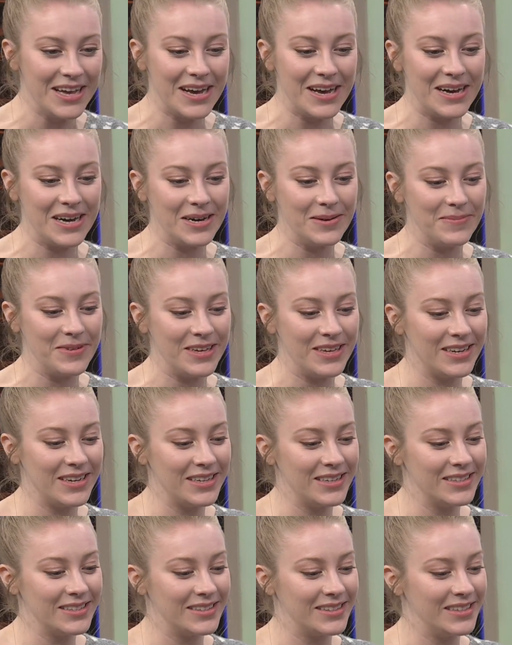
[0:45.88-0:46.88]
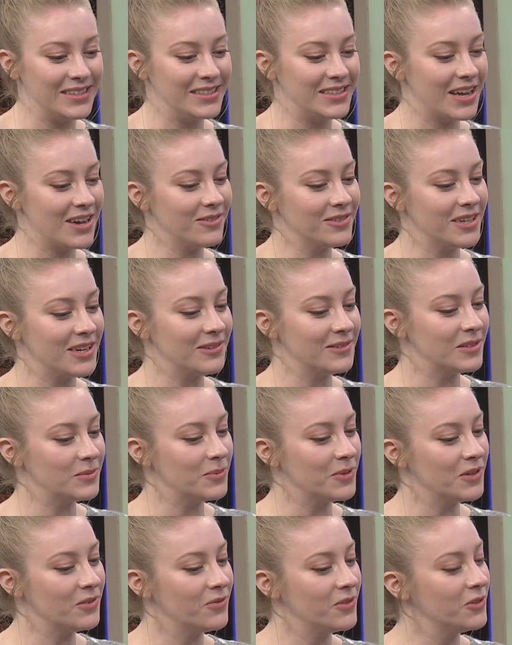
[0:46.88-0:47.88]
Um, it is the Downtown
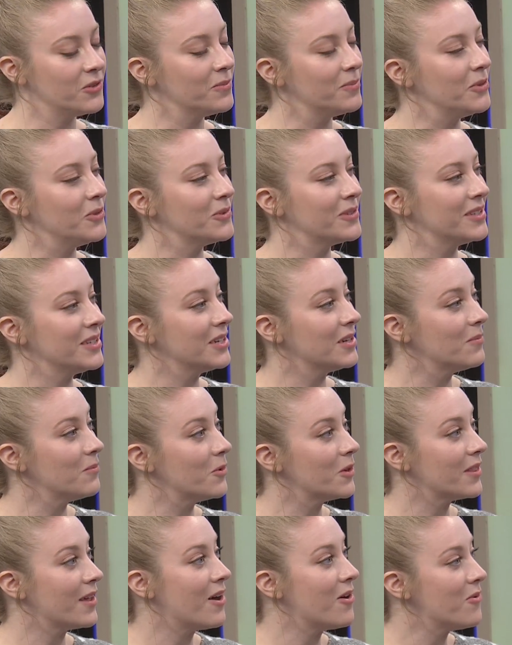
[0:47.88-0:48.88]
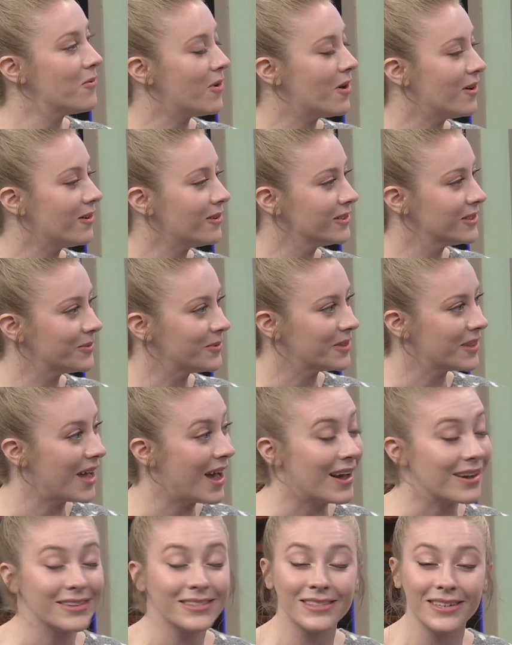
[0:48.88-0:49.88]
Springfield Museum Without Walls with mm
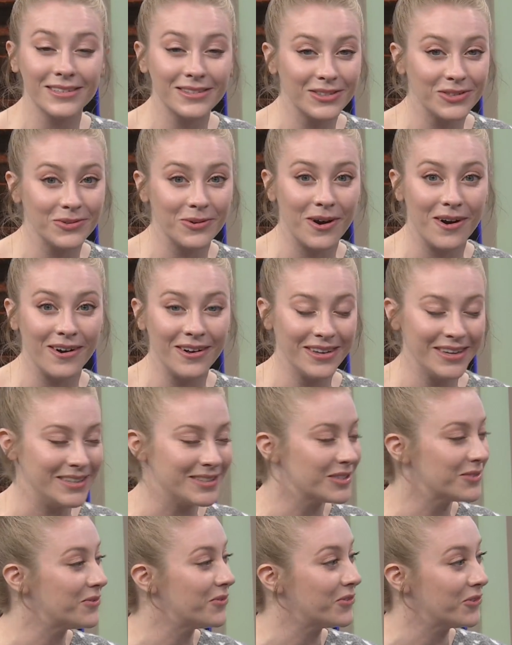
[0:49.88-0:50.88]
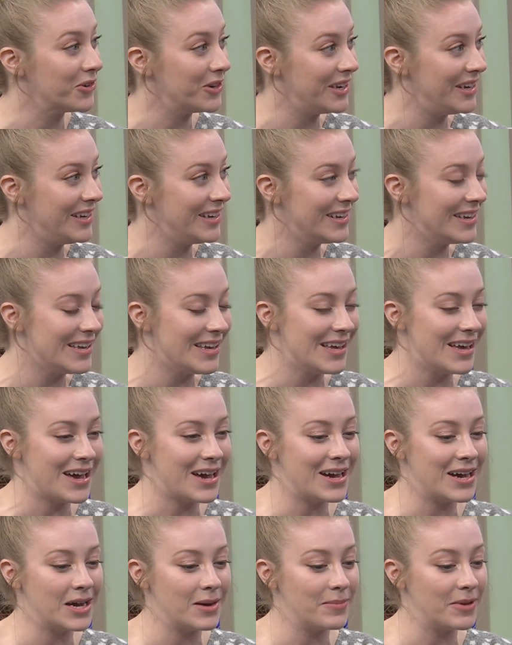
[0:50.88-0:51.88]
-hmm. access to all. It's free.
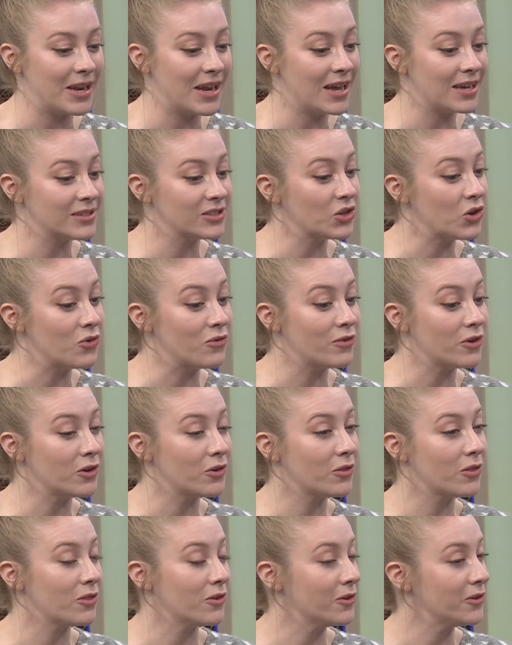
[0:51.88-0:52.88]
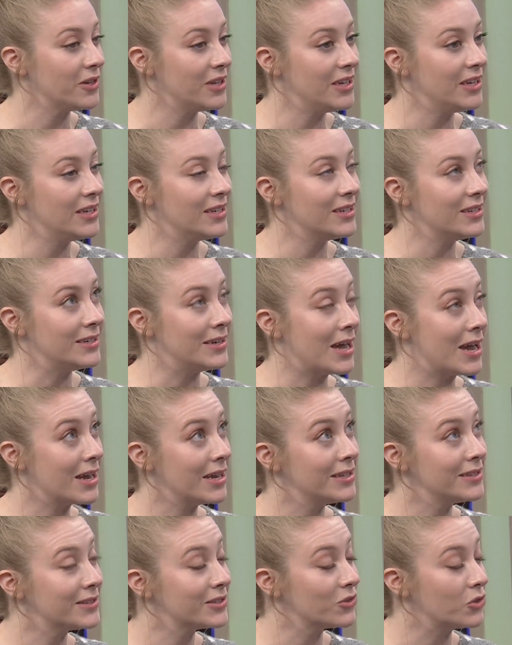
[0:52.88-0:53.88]
Um, it has over
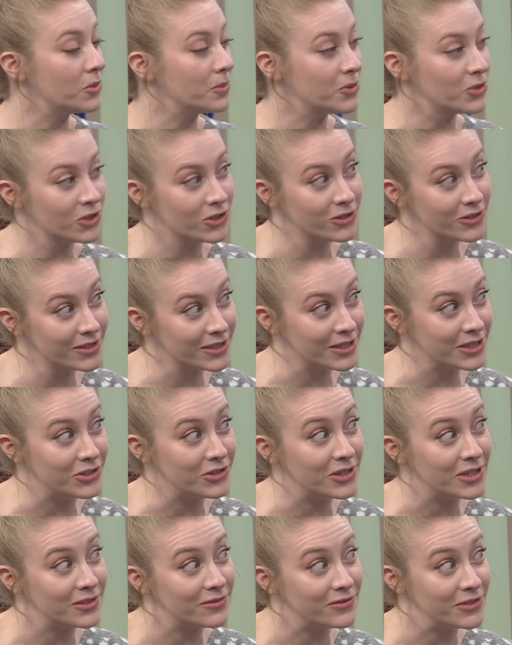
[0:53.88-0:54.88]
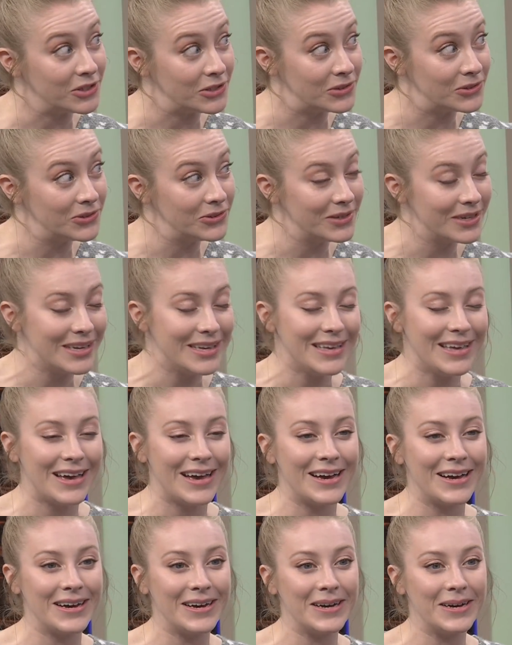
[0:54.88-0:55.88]
39 sculptures that you can view,
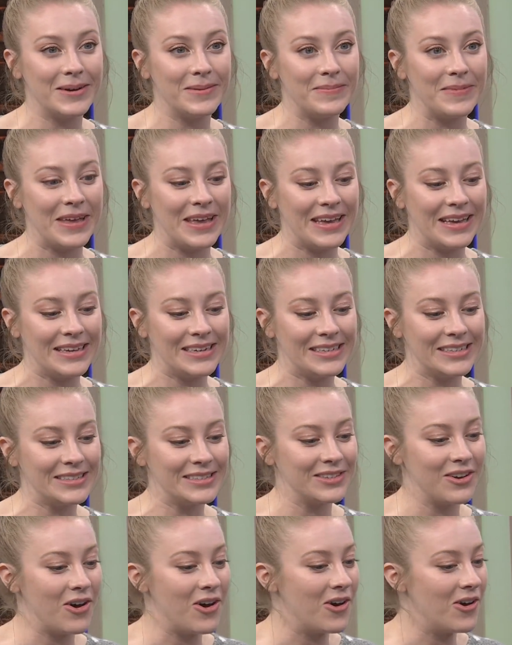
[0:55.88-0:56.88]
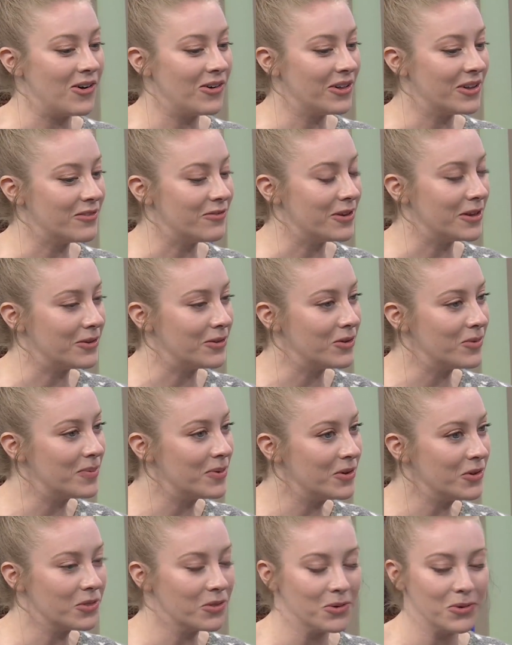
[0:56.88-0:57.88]
um, and it's all
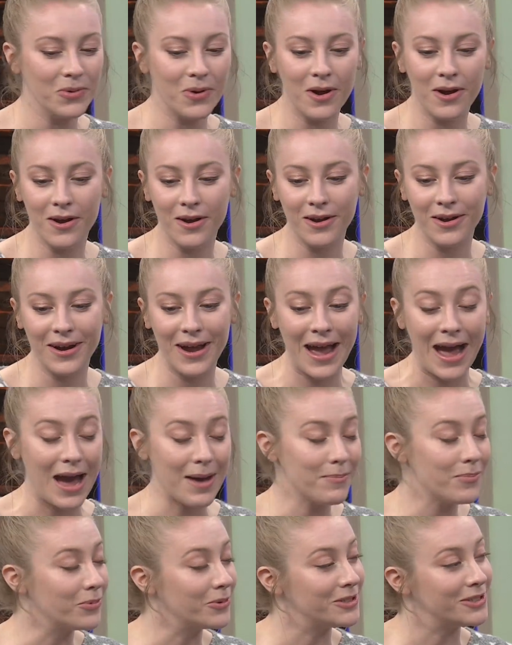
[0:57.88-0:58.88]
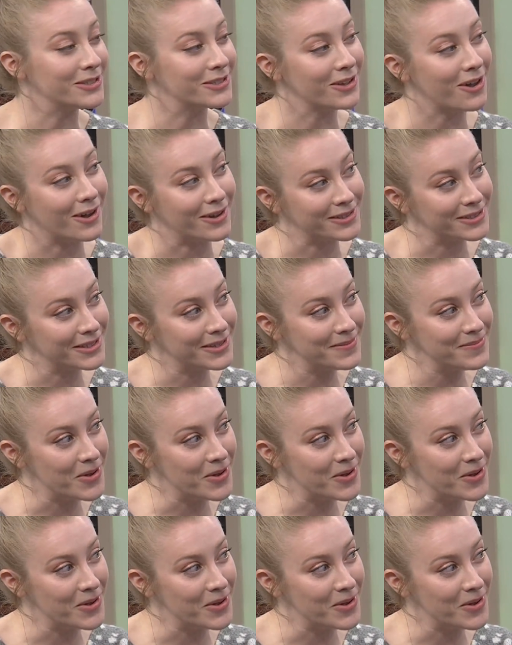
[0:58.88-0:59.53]
available through our app, which is awesome,